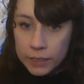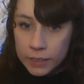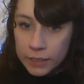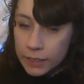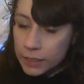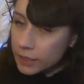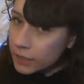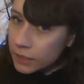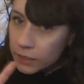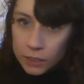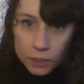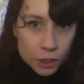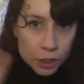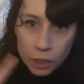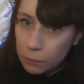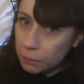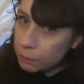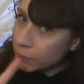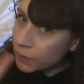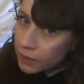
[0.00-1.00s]
He's
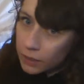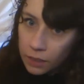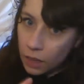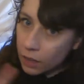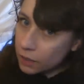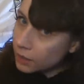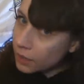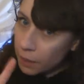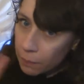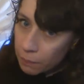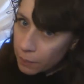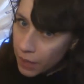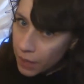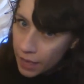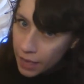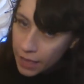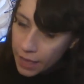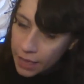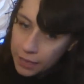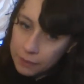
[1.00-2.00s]
jumping on the
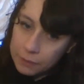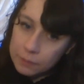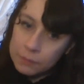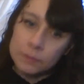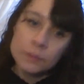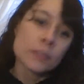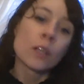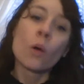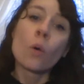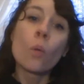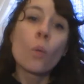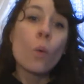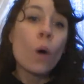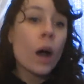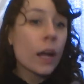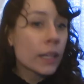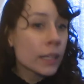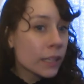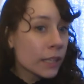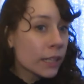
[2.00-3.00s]
bed.
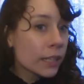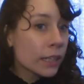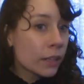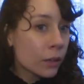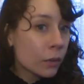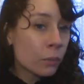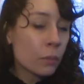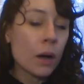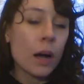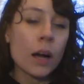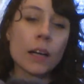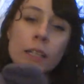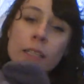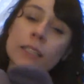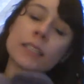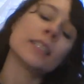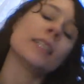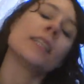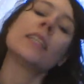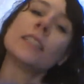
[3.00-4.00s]
One little
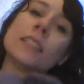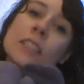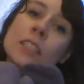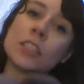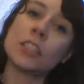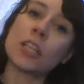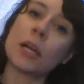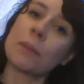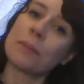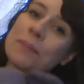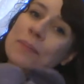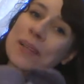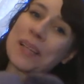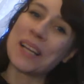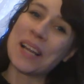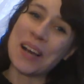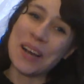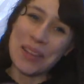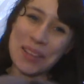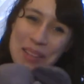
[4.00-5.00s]
monkey
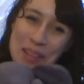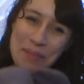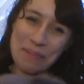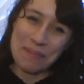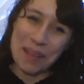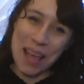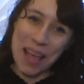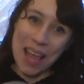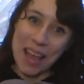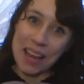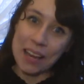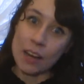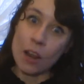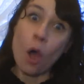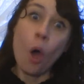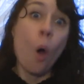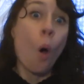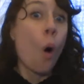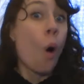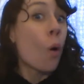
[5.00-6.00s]
jumping on the bed.
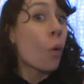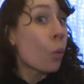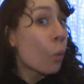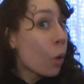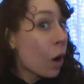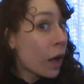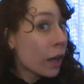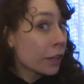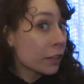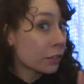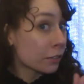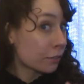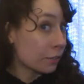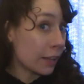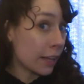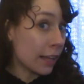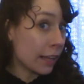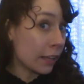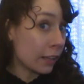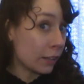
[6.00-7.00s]
One
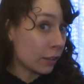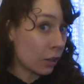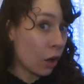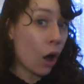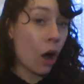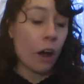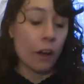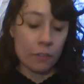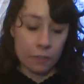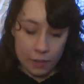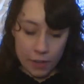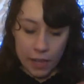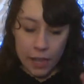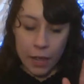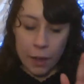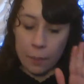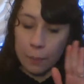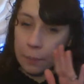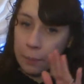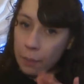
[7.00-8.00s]
fell off
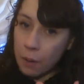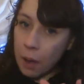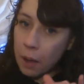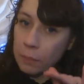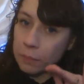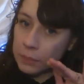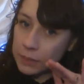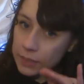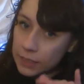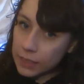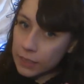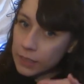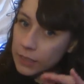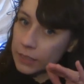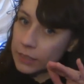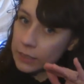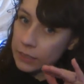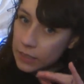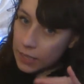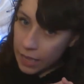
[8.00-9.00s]
and bumped
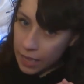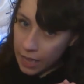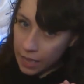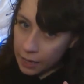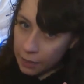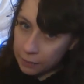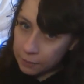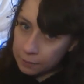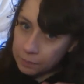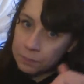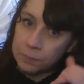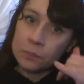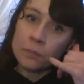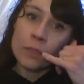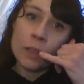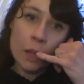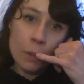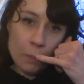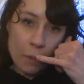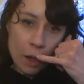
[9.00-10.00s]
his head.
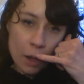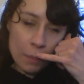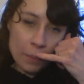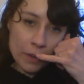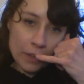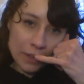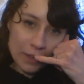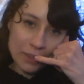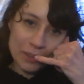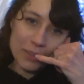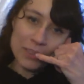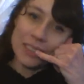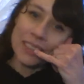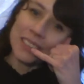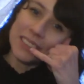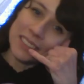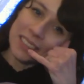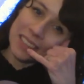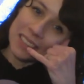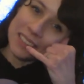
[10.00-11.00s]
Mama called the
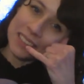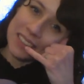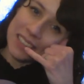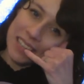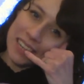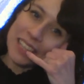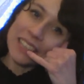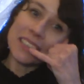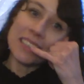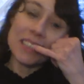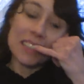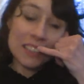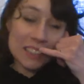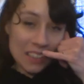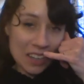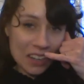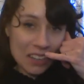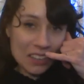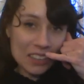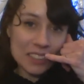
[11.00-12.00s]
doctor and the
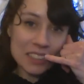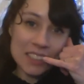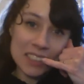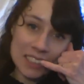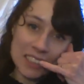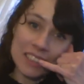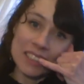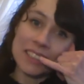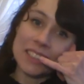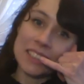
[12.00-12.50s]
doctor